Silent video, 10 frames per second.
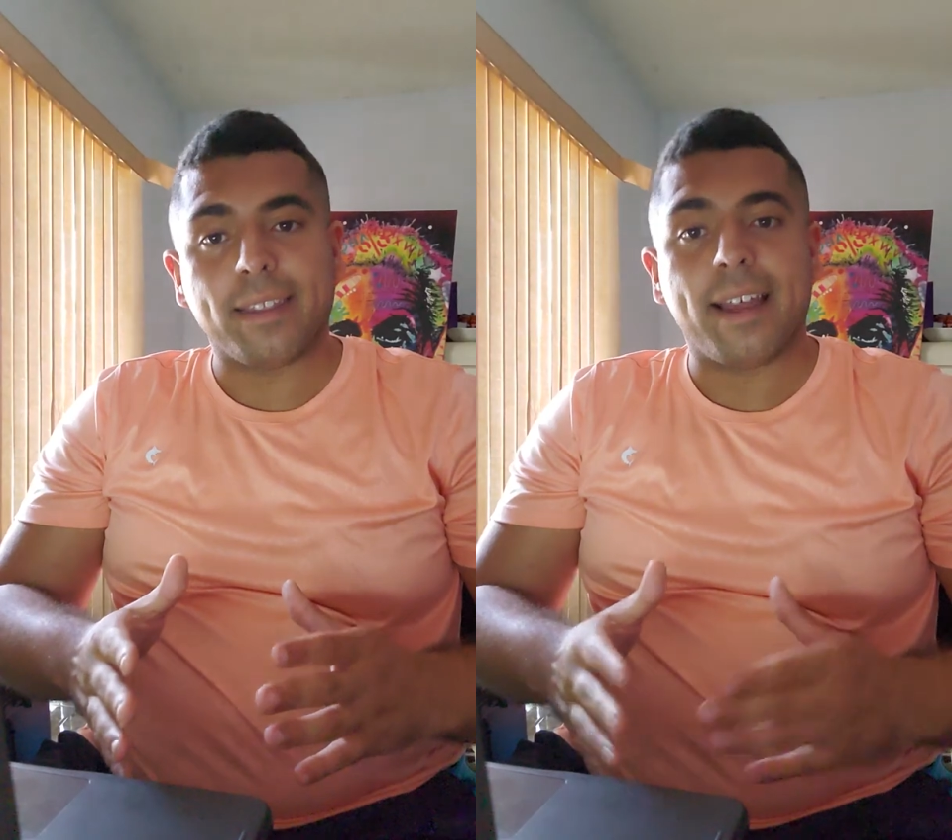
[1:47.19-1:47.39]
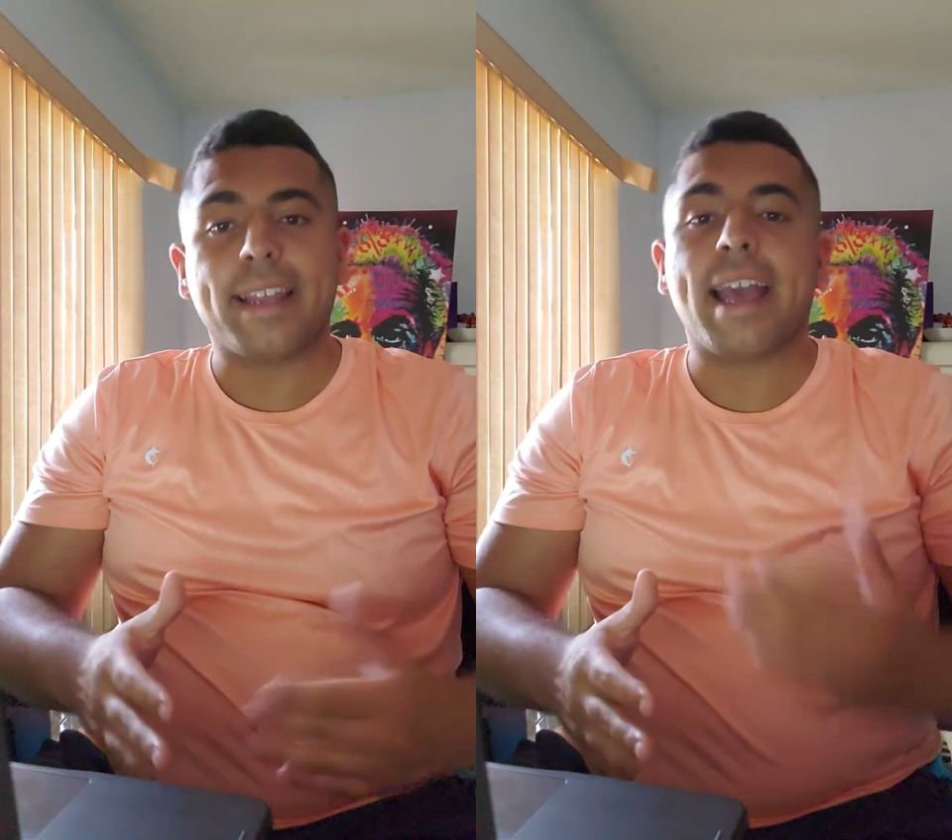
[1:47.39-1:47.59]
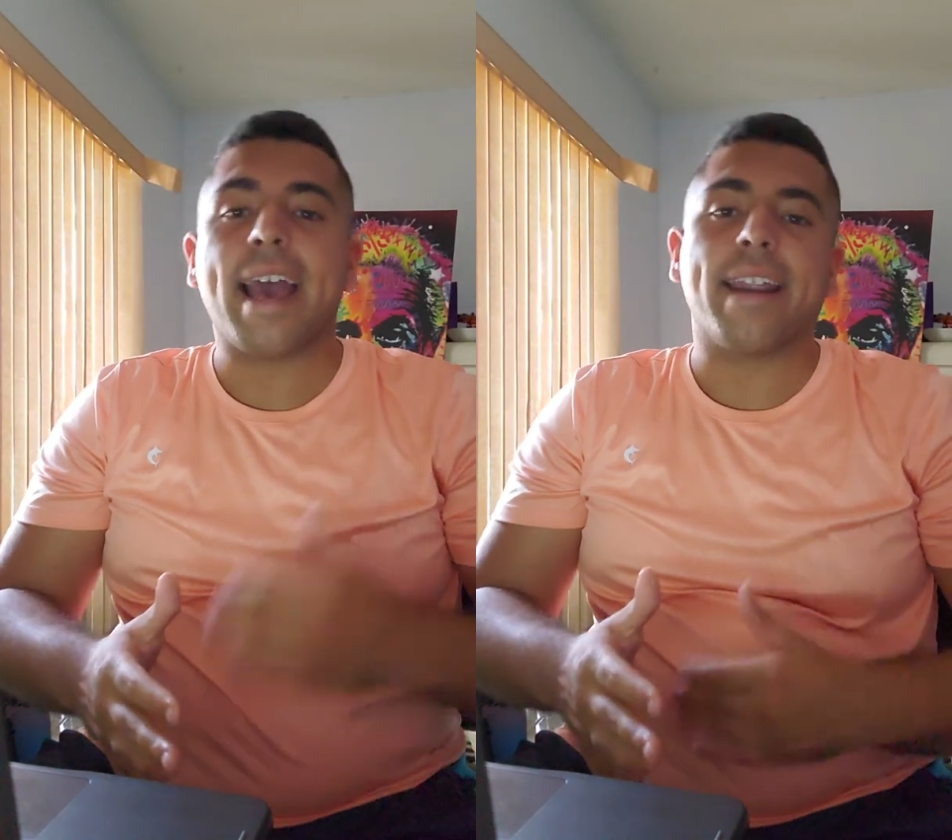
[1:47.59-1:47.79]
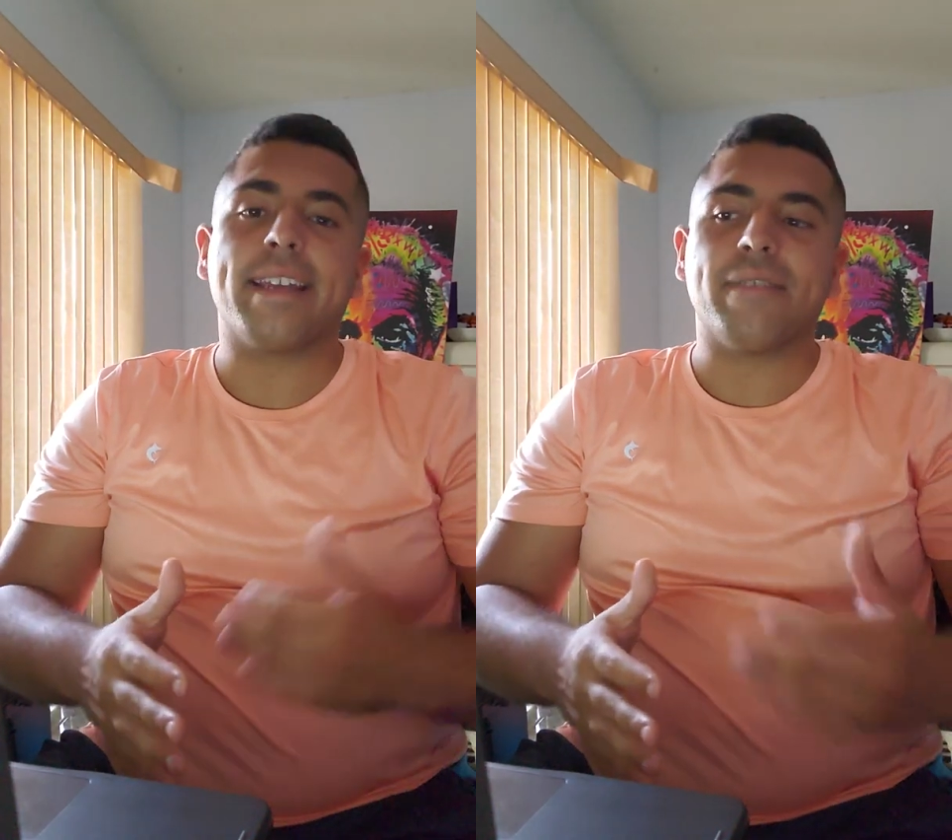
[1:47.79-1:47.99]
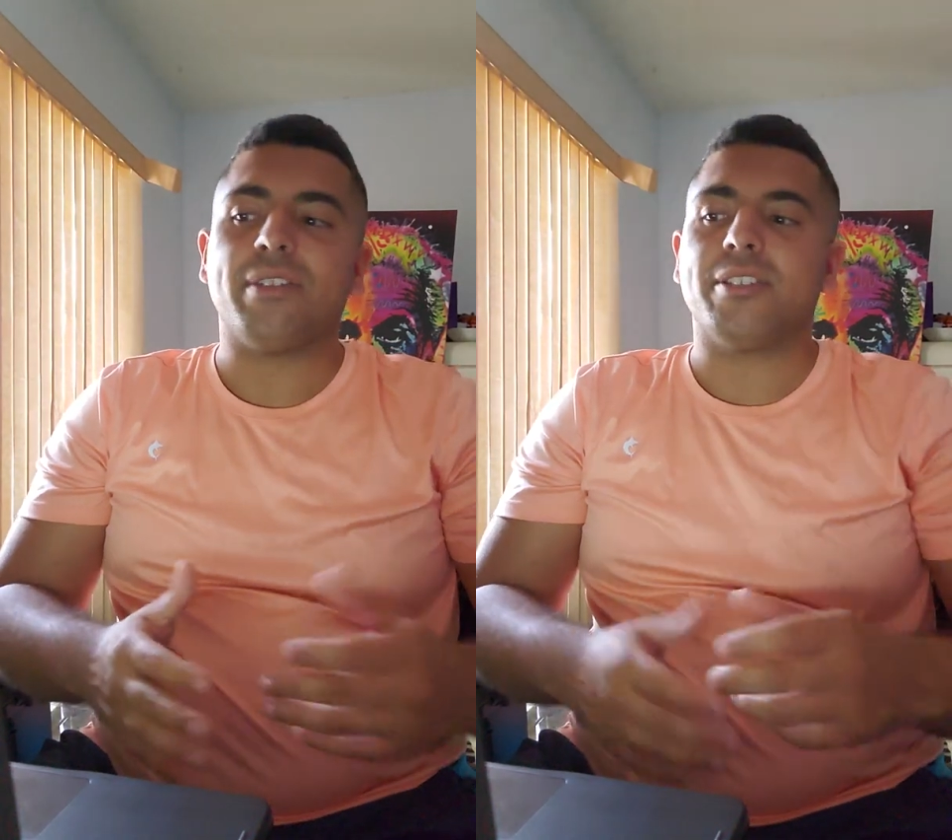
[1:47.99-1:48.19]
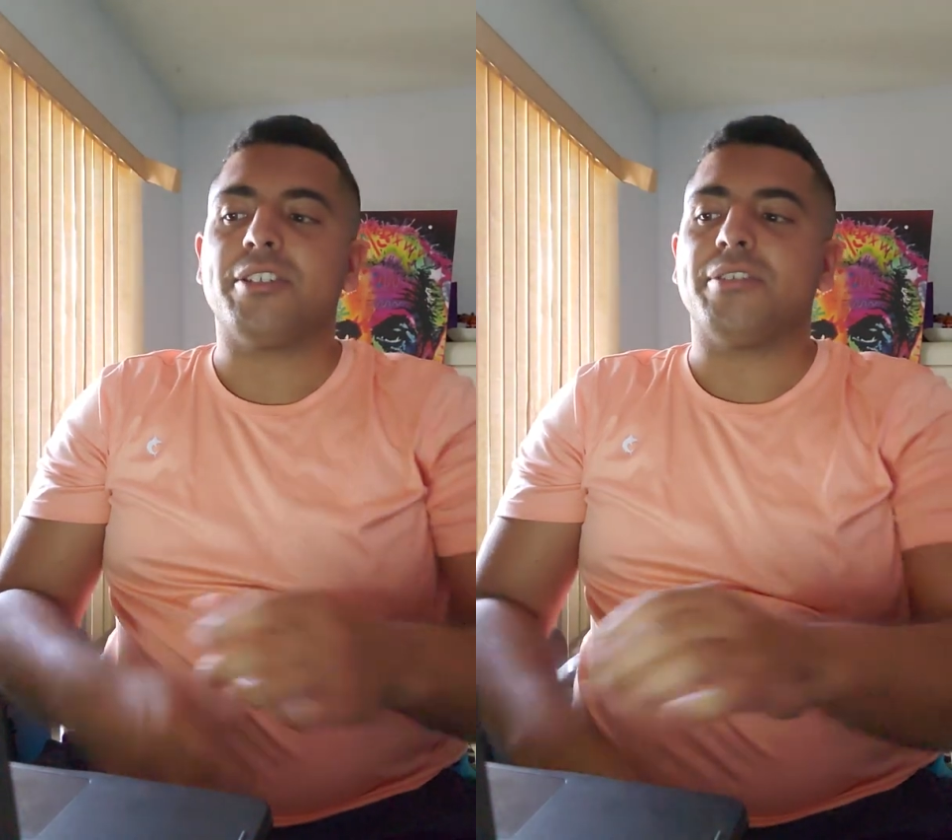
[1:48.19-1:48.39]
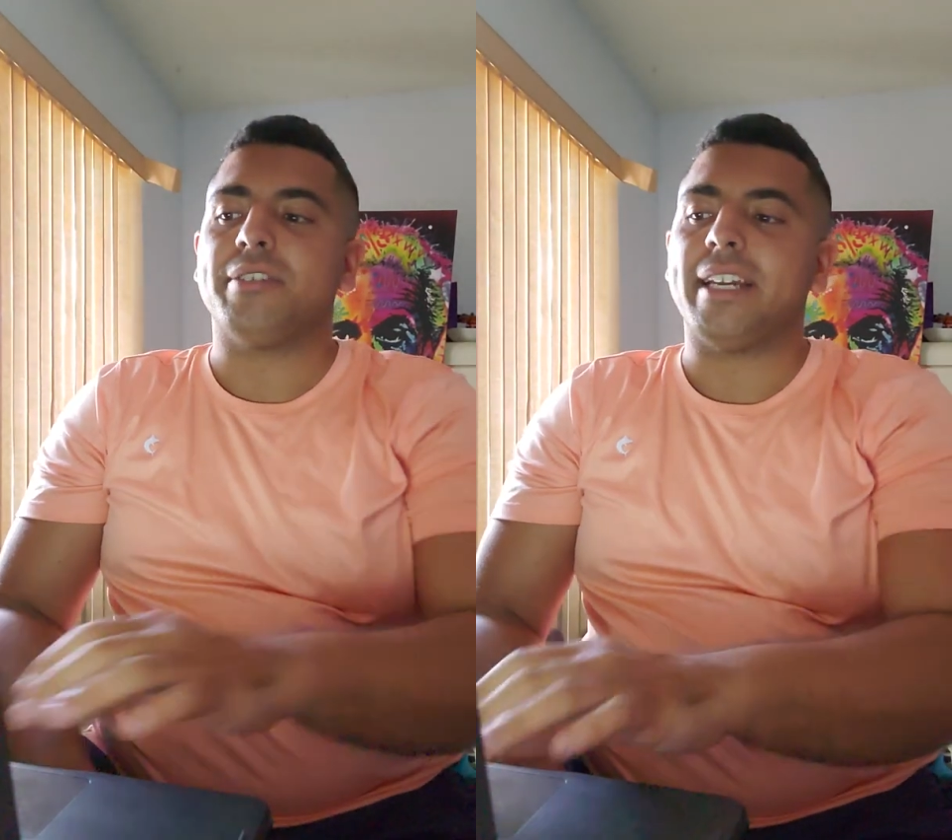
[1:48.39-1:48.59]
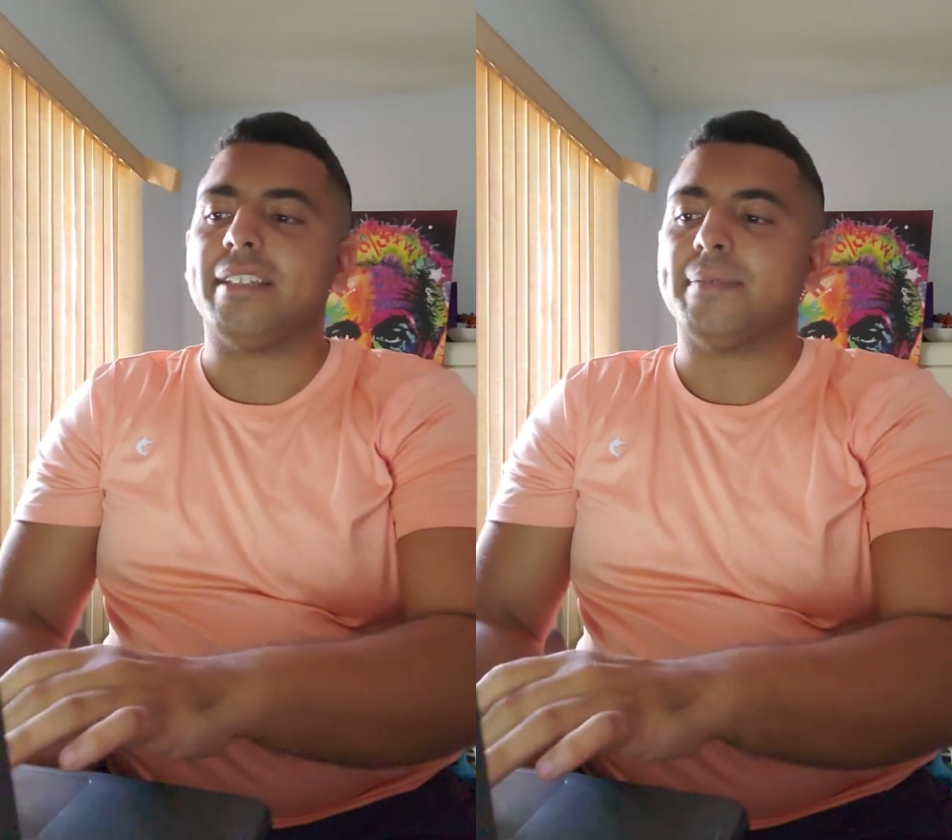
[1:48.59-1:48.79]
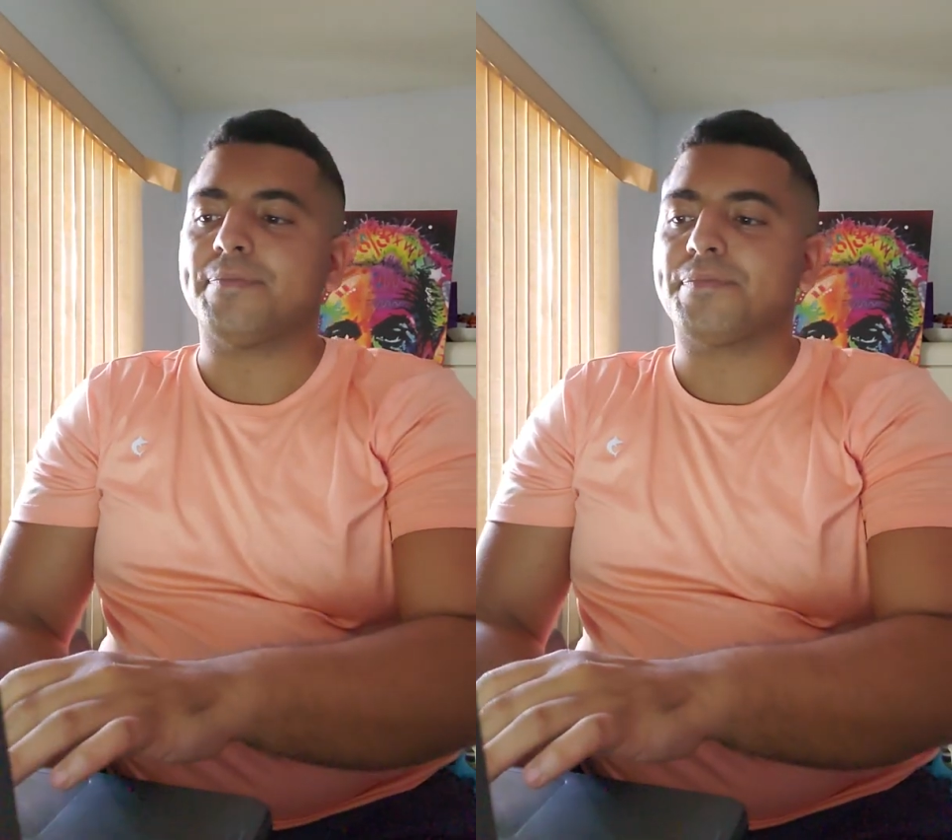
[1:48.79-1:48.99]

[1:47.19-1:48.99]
like had I given it to you daily.